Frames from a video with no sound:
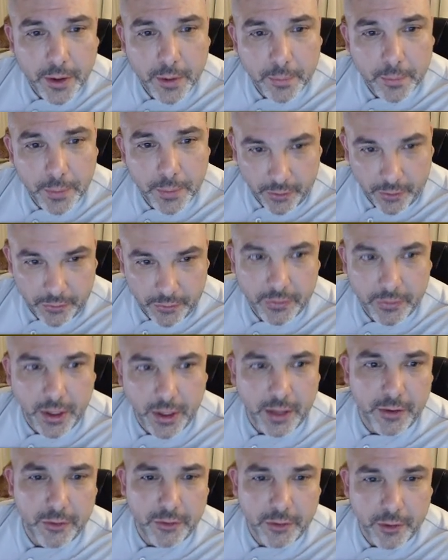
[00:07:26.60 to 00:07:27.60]
because of
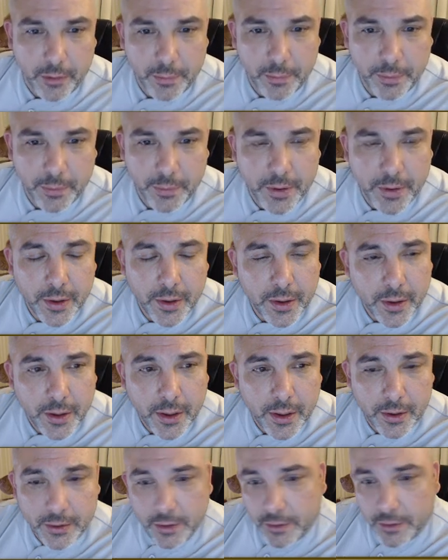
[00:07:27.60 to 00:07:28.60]
Donald Trump
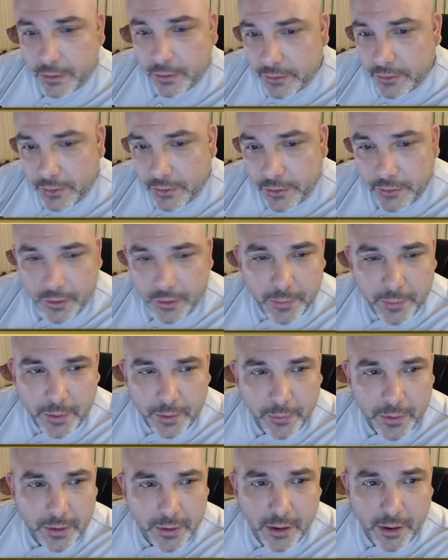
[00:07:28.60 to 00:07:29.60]
and Kushner's. I mean,
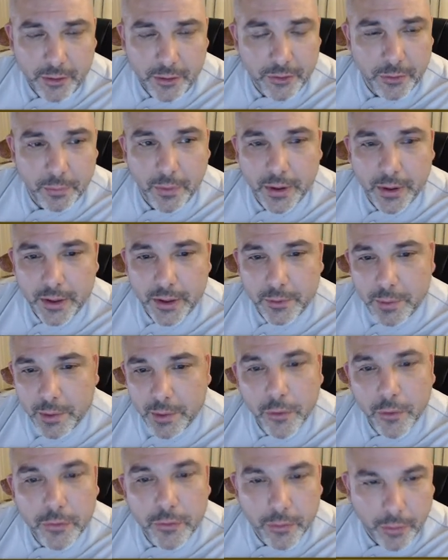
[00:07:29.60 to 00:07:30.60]
what do you think all this money is being
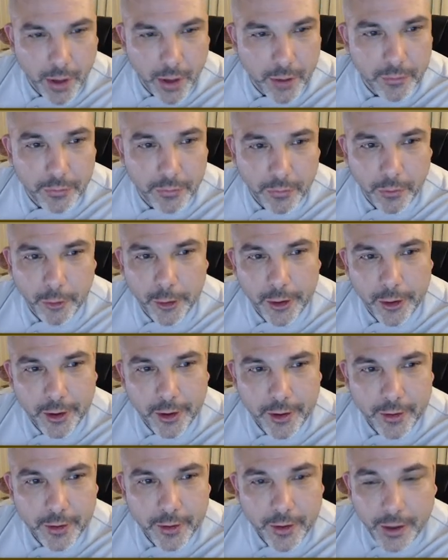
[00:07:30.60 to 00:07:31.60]
moved around for?
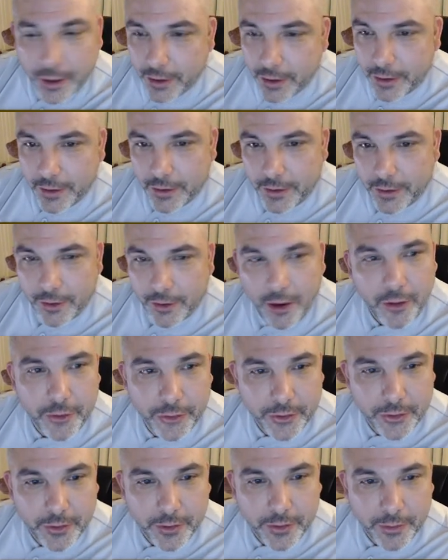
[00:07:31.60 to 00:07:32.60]
And all
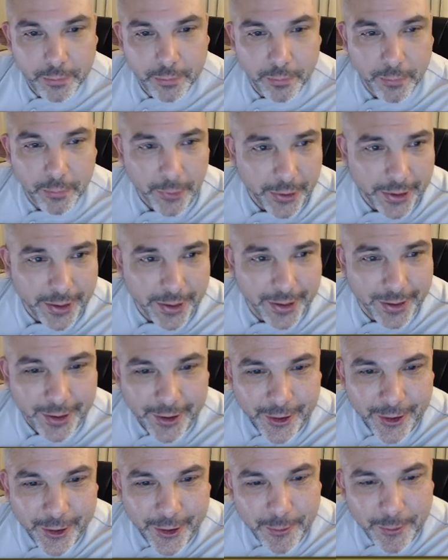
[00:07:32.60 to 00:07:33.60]
this money
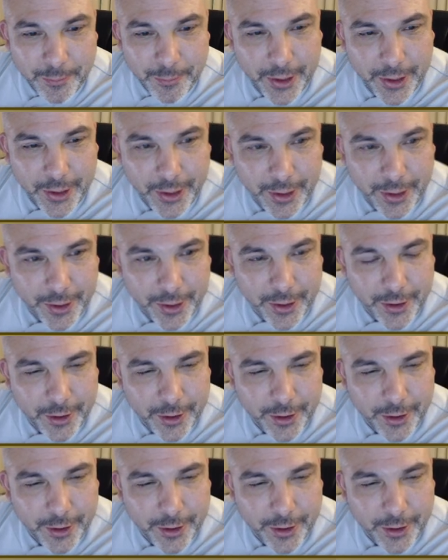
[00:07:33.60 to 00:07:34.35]
being